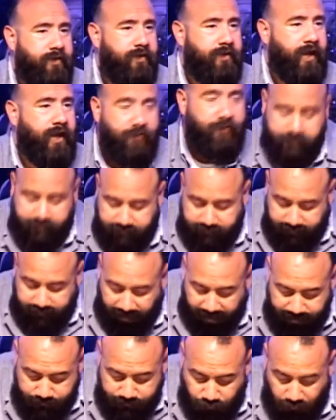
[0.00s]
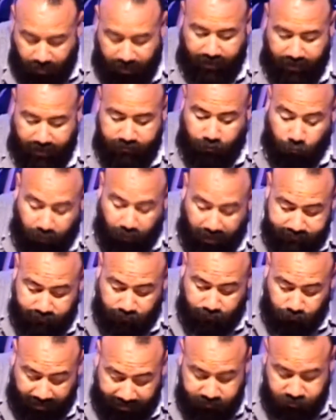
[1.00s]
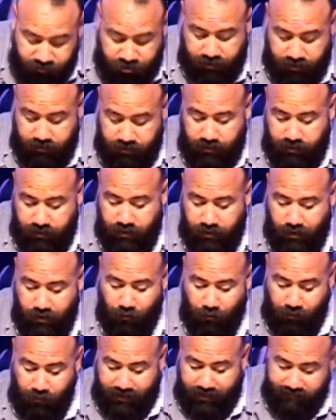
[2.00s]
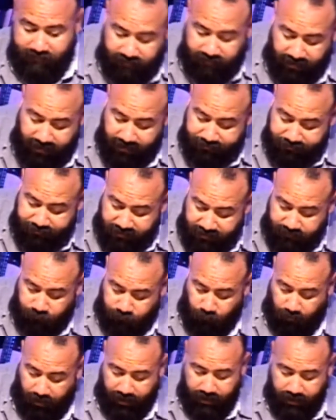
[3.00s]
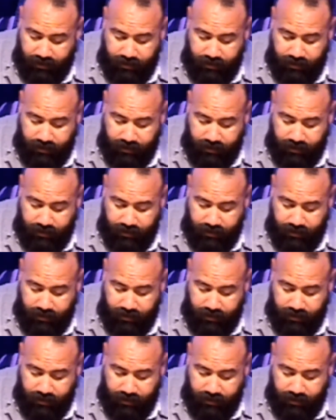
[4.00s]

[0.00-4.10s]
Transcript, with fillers: In the same way, the resurrection, we can say it this way